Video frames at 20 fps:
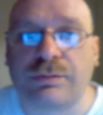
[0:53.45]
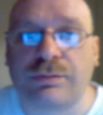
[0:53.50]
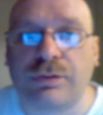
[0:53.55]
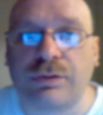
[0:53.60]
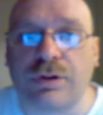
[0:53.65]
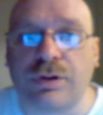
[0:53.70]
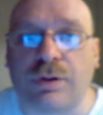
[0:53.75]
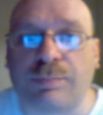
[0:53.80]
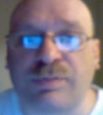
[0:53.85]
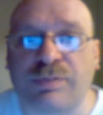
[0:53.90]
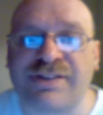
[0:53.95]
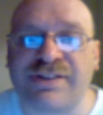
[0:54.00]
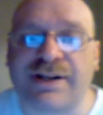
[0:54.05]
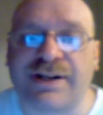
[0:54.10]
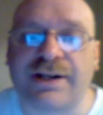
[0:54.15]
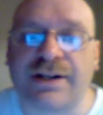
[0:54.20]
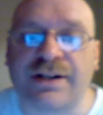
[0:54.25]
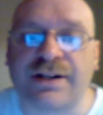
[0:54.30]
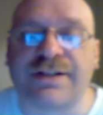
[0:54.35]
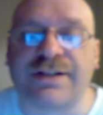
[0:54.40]
you know,
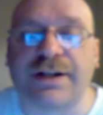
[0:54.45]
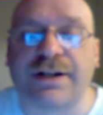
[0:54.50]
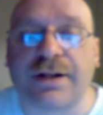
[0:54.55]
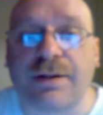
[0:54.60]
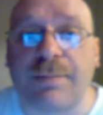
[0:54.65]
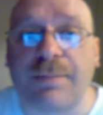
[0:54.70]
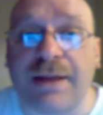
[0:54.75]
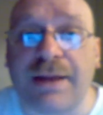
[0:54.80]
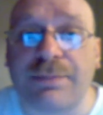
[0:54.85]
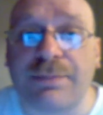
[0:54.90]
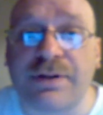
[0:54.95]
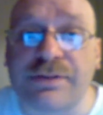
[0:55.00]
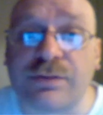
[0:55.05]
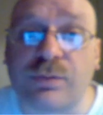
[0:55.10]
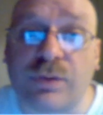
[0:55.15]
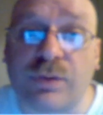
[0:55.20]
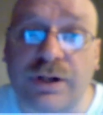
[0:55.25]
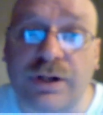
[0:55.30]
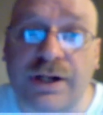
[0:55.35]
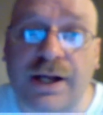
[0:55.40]
presenting the Ten Commandments
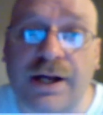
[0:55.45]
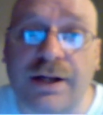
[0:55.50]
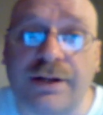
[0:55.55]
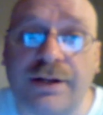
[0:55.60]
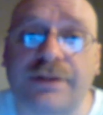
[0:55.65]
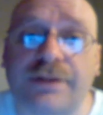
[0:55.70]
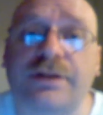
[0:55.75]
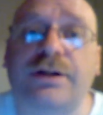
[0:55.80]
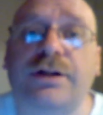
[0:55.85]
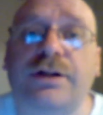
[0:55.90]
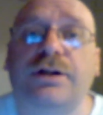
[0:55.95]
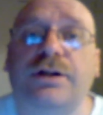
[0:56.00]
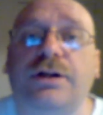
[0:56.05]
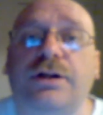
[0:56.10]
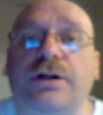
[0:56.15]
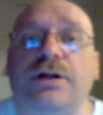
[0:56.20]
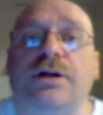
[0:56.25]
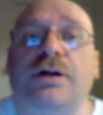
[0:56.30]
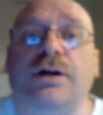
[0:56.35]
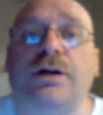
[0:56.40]
and whatnot
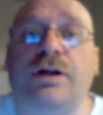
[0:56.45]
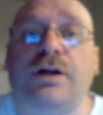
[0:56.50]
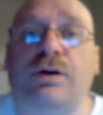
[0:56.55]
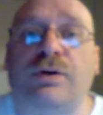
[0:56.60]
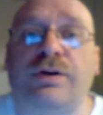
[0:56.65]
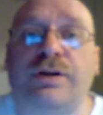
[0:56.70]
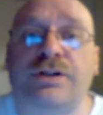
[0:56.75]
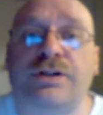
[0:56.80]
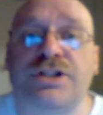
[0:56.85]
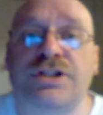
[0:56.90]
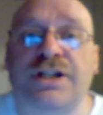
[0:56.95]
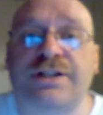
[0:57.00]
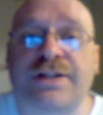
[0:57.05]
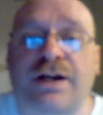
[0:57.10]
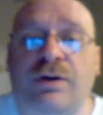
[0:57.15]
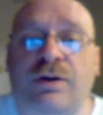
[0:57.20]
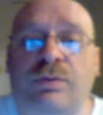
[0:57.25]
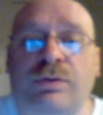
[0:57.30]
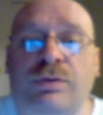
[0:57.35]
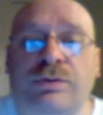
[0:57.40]
you know, in the
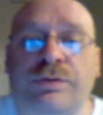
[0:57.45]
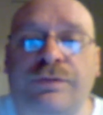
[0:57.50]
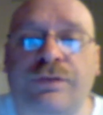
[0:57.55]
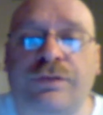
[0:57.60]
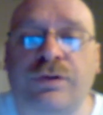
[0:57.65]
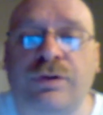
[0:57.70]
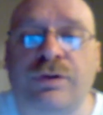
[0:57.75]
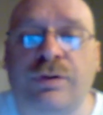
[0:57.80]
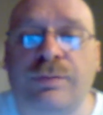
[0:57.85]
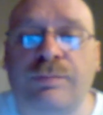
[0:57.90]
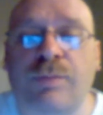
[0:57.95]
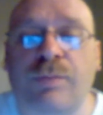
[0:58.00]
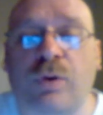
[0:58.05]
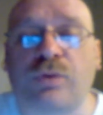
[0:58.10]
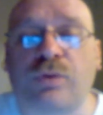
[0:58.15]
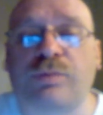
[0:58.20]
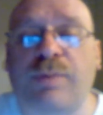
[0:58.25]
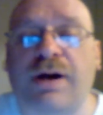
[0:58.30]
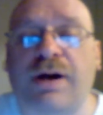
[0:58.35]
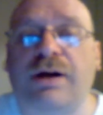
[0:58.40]
Gentile world for the
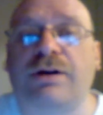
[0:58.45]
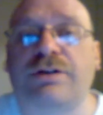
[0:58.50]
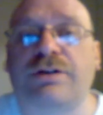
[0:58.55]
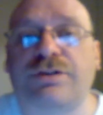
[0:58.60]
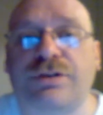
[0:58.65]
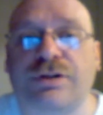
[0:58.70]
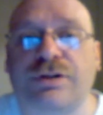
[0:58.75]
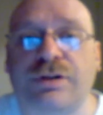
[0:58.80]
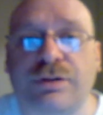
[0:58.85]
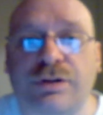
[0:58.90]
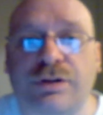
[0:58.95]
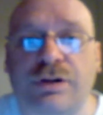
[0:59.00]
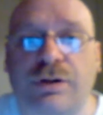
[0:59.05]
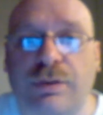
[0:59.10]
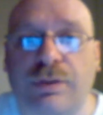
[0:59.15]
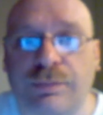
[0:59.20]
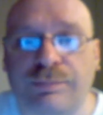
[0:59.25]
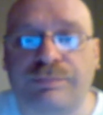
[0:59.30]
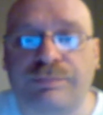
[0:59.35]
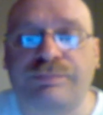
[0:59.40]
most part took, you
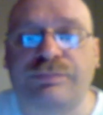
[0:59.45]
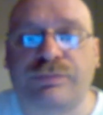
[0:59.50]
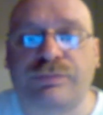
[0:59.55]
know,